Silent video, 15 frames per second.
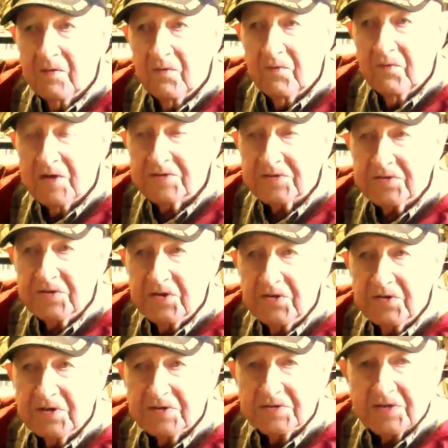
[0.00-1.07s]
Russian
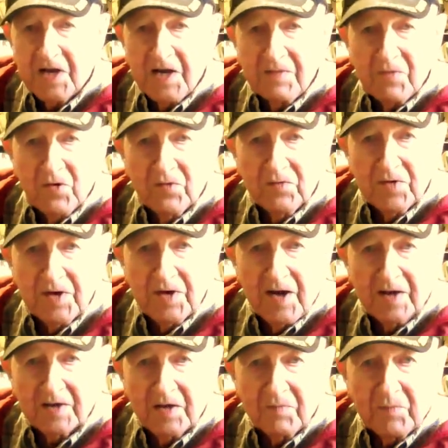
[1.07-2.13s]
units came over and
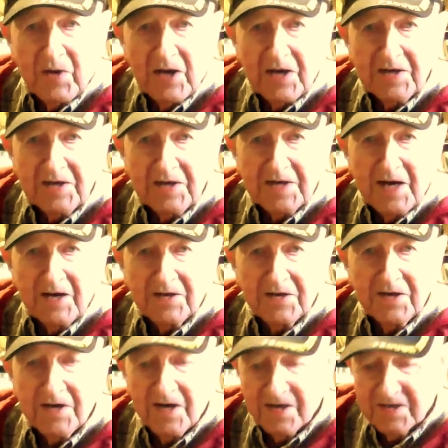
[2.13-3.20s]
occupied the town on
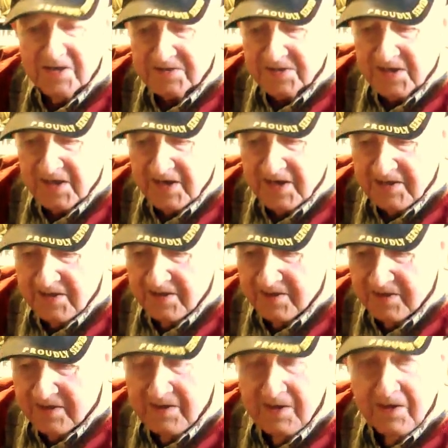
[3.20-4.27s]
our side, and
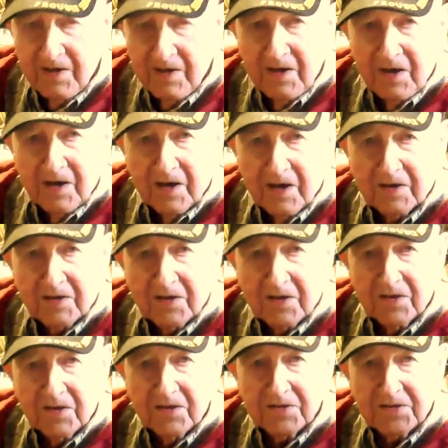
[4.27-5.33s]
our
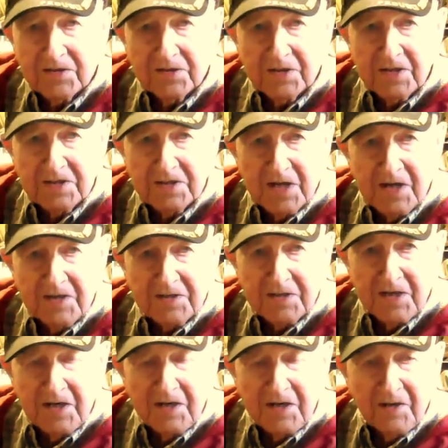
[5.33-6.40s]
colonel took his
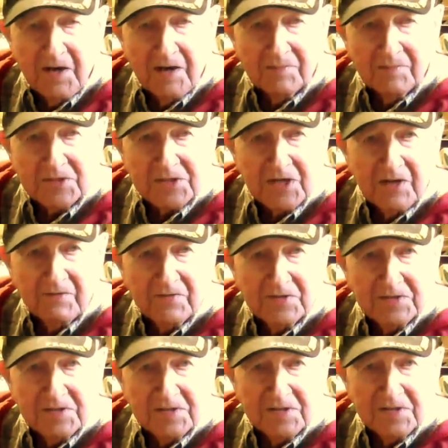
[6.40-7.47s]
18
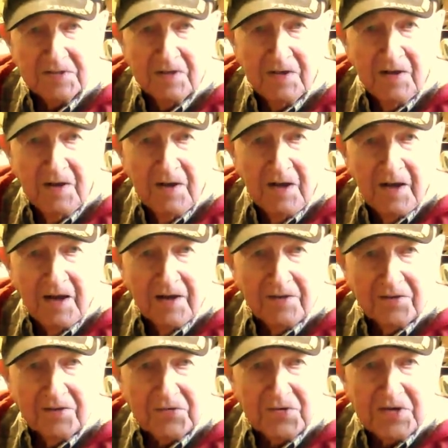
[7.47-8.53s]
M7s and, and
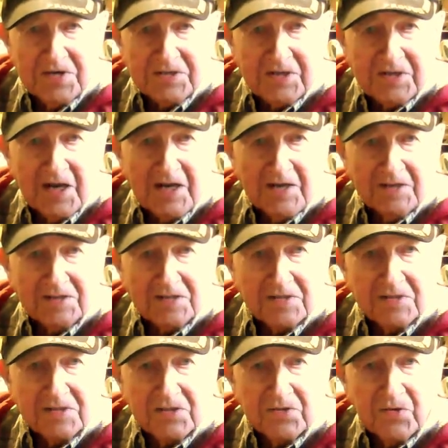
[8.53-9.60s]
three tanks and
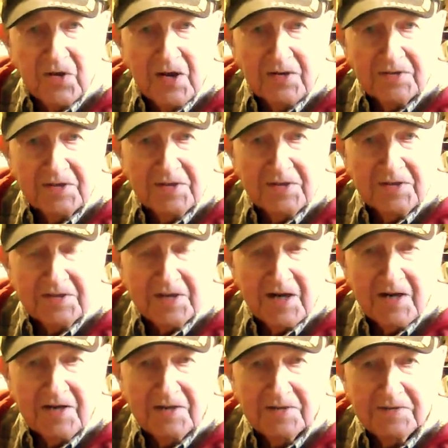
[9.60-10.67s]
surrounded the
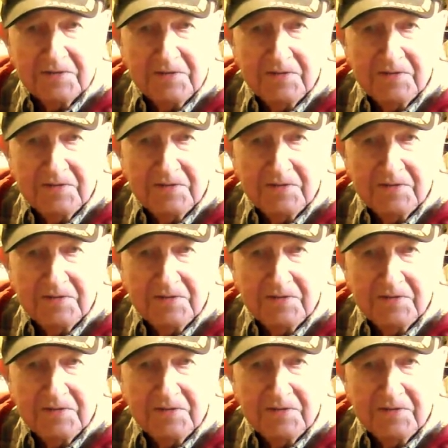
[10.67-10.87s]
town